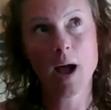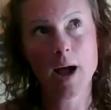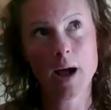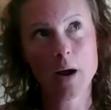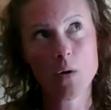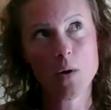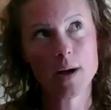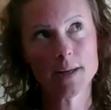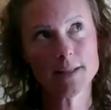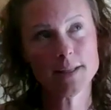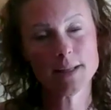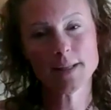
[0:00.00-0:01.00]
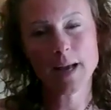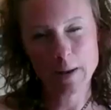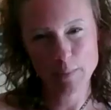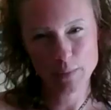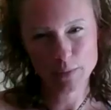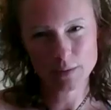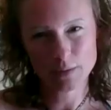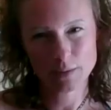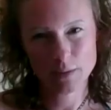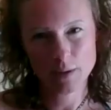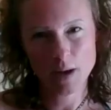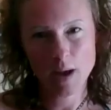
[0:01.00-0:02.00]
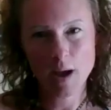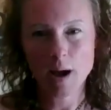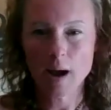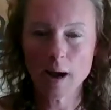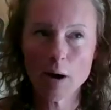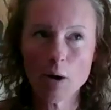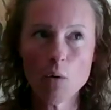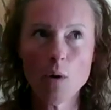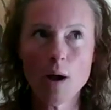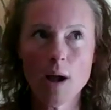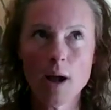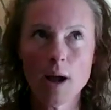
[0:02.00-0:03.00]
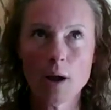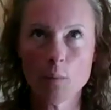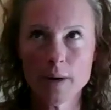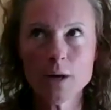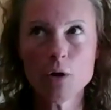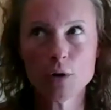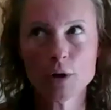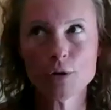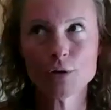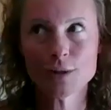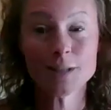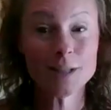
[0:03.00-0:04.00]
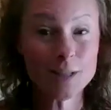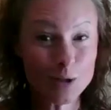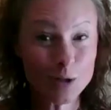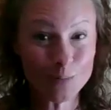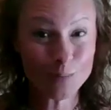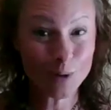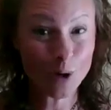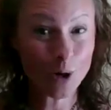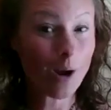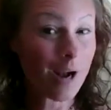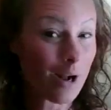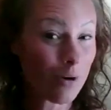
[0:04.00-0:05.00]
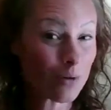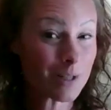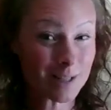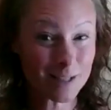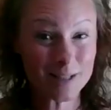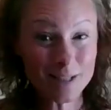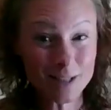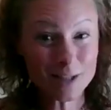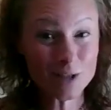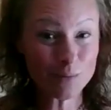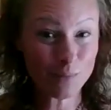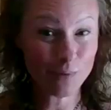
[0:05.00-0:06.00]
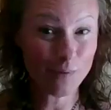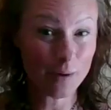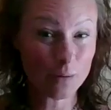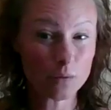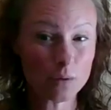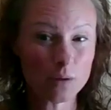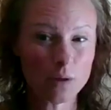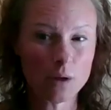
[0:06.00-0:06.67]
How has this happened? How, when we look at the system and go, how has the system failed?